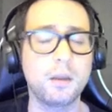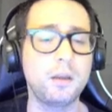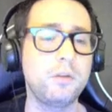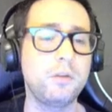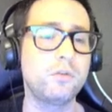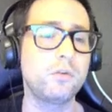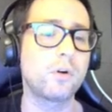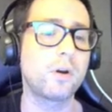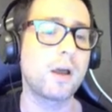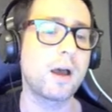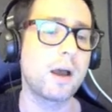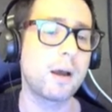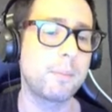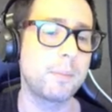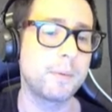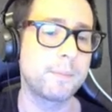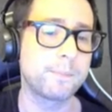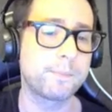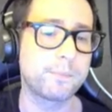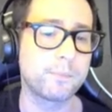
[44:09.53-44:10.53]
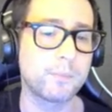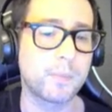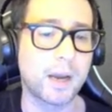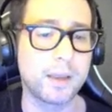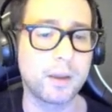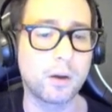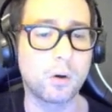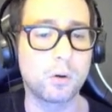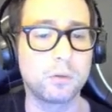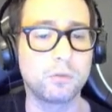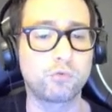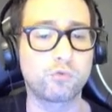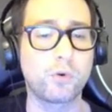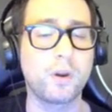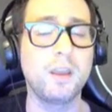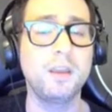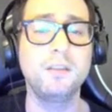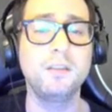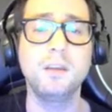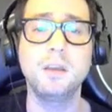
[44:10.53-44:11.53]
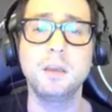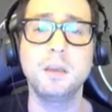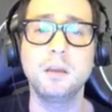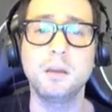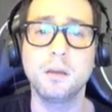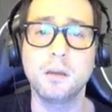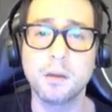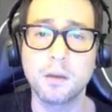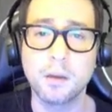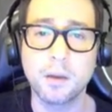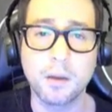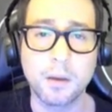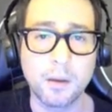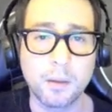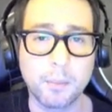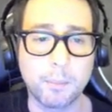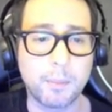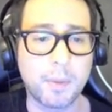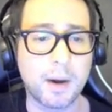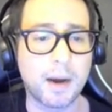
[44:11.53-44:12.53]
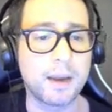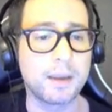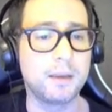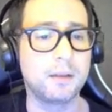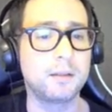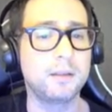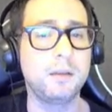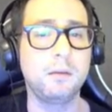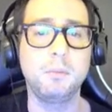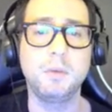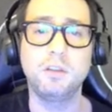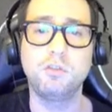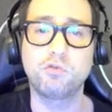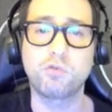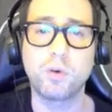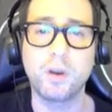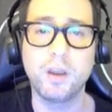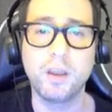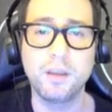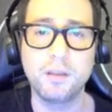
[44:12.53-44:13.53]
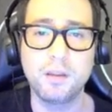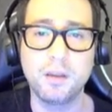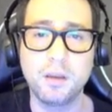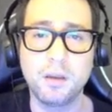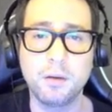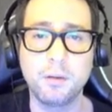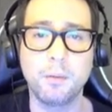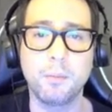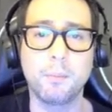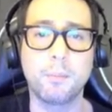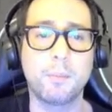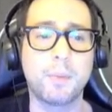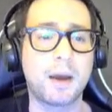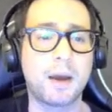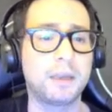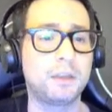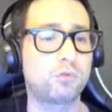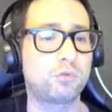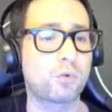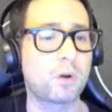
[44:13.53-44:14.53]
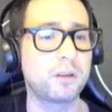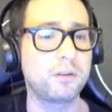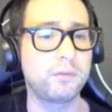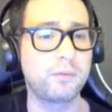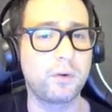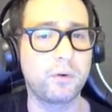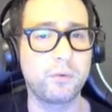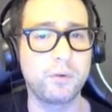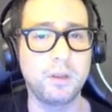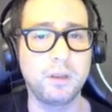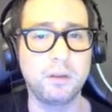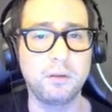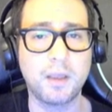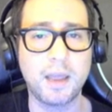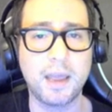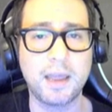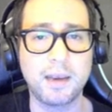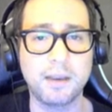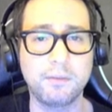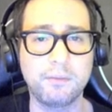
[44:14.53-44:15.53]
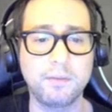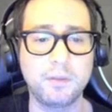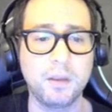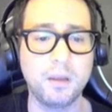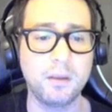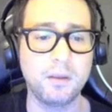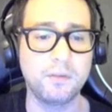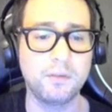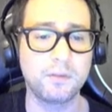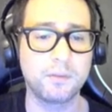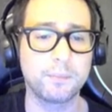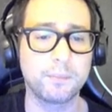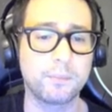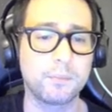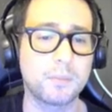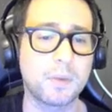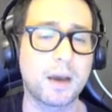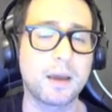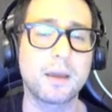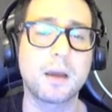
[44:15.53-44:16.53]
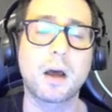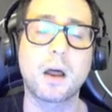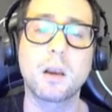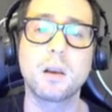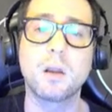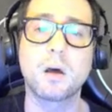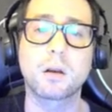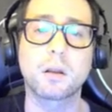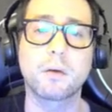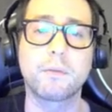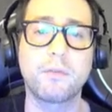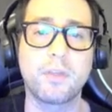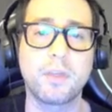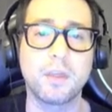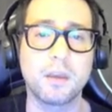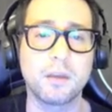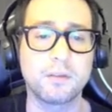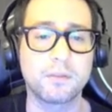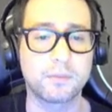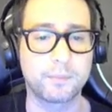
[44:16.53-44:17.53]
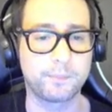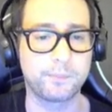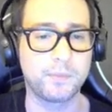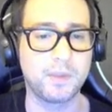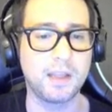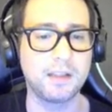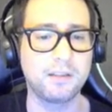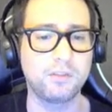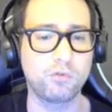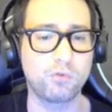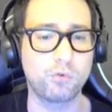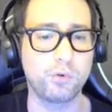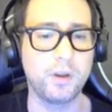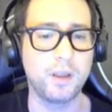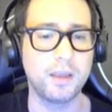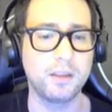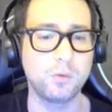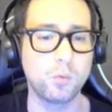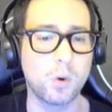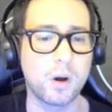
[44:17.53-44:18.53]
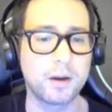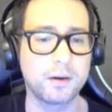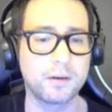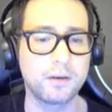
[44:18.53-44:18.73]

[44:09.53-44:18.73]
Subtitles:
in your app, by trading, by limit trading, by transferring NFTs, by a lot of things. Let's create one